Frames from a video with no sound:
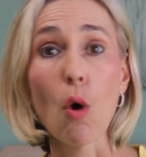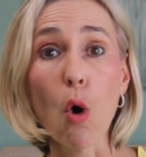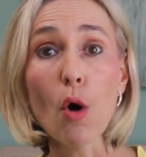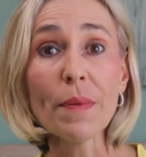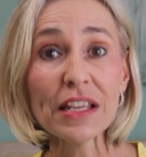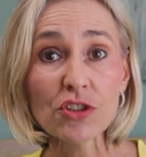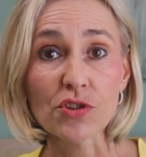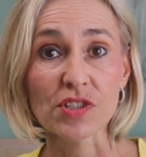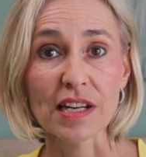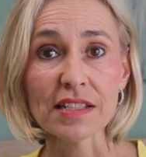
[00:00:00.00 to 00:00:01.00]
Or being
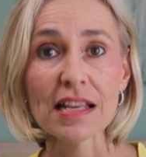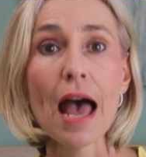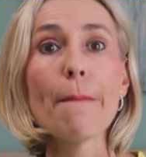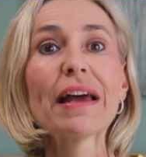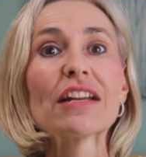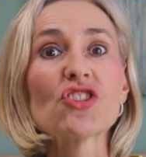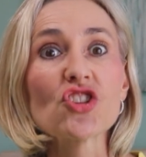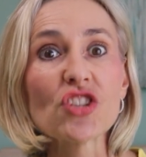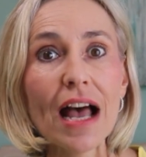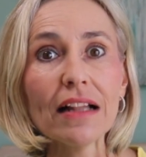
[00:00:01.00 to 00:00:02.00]
useless, but it
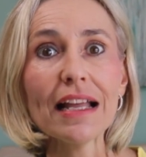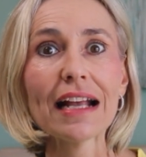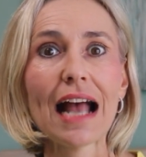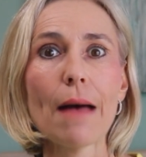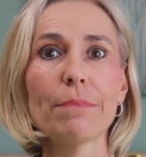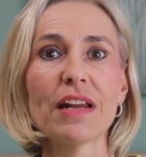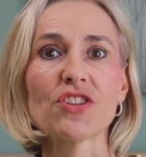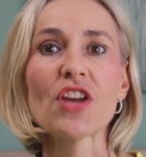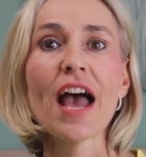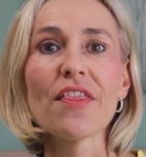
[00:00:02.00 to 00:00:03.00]
shall accomplish